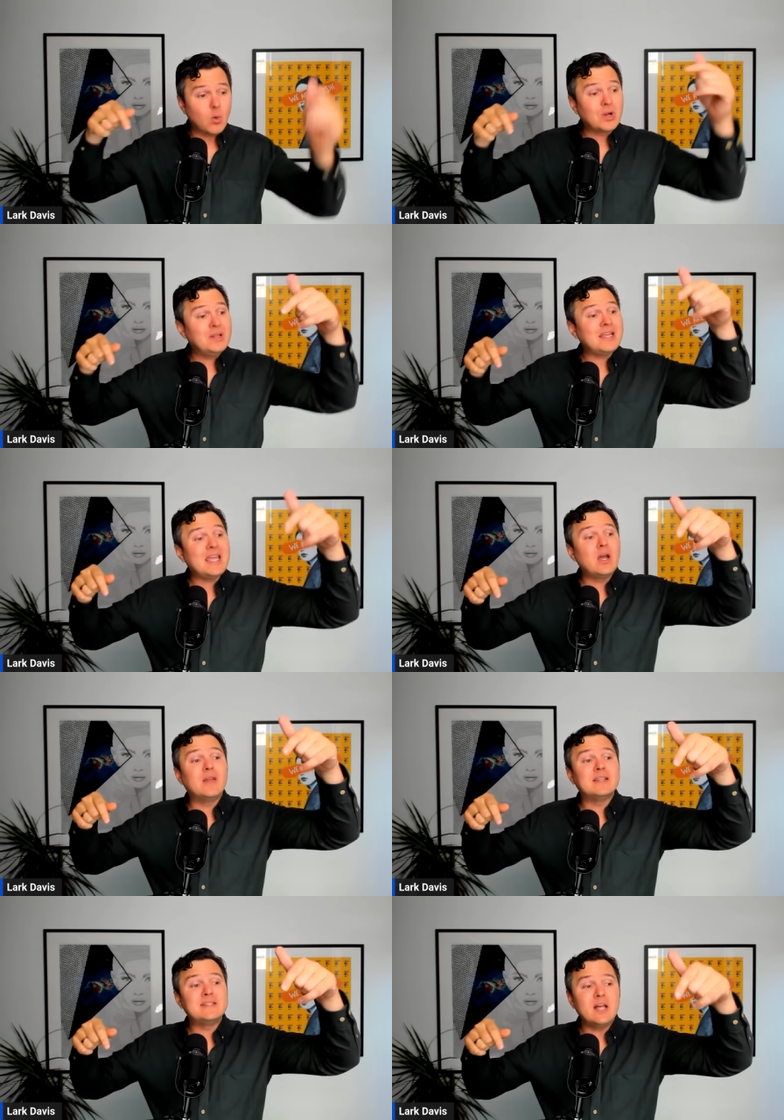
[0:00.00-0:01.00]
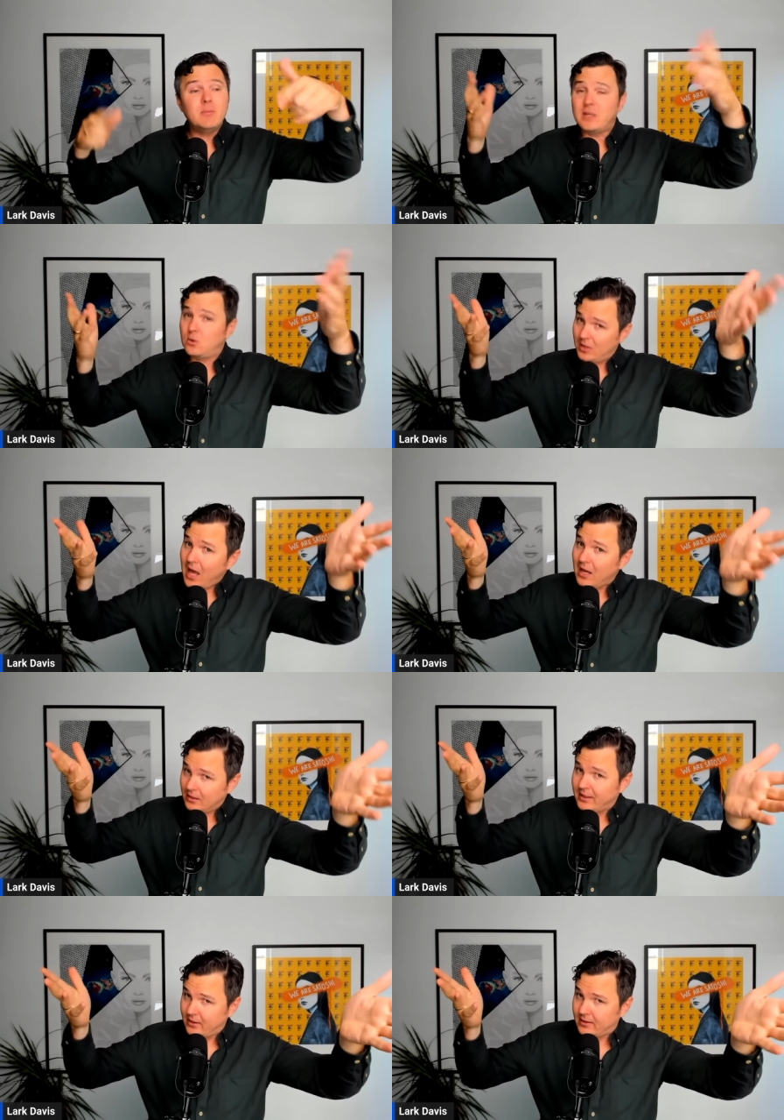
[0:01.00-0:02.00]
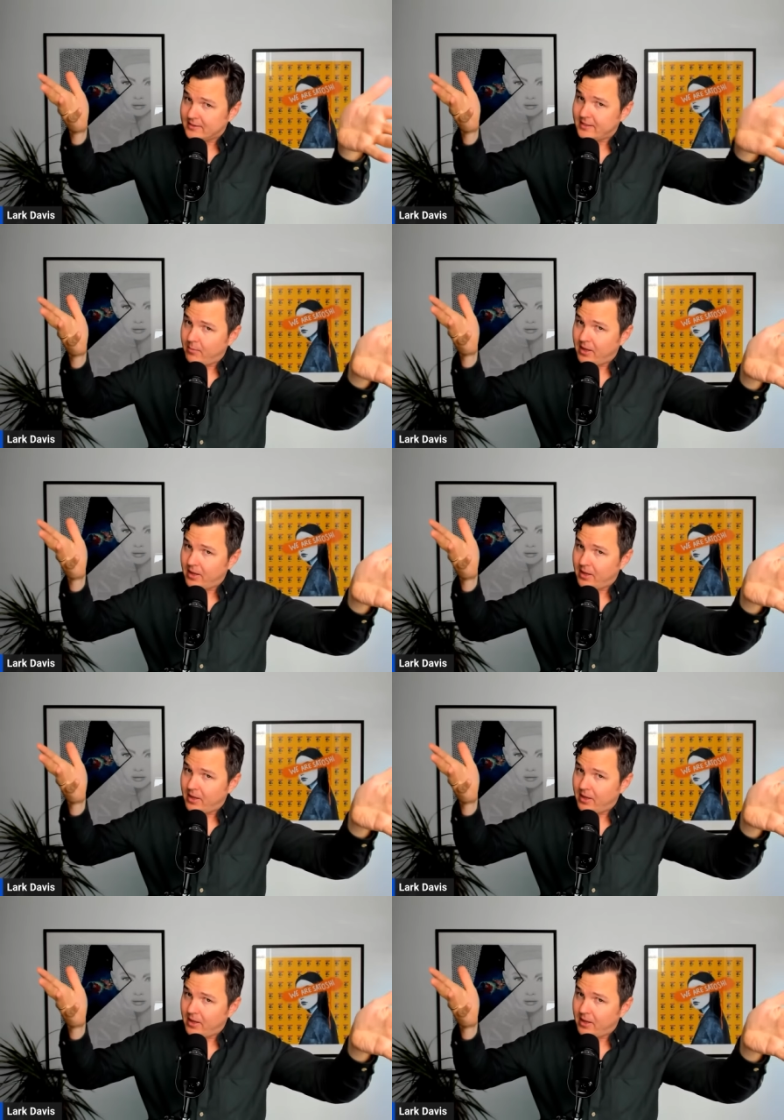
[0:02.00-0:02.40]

or clicking on the sell button or not clicking on the sell